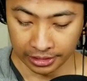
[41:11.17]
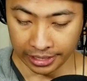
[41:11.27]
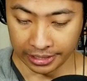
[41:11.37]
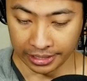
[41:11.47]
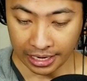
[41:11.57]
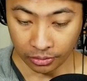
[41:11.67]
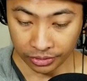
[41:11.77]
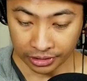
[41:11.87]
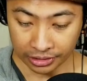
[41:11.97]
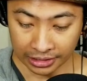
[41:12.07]
And now
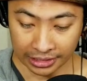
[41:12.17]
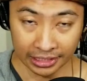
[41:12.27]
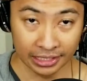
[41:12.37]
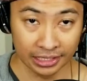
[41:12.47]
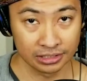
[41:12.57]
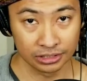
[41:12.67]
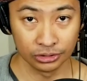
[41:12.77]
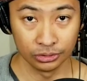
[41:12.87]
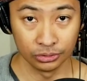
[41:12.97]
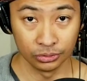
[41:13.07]
we are going to get
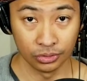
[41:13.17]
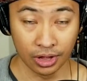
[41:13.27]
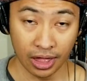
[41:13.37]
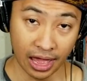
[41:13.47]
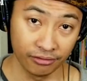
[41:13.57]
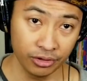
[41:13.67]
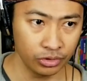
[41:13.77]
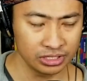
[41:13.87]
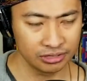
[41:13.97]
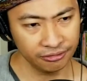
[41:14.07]
into
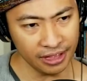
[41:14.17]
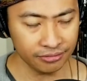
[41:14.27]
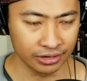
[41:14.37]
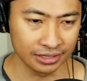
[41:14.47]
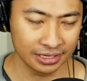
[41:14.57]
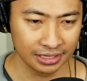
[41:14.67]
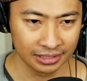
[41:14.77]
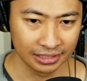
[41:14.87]
everyone's favorite.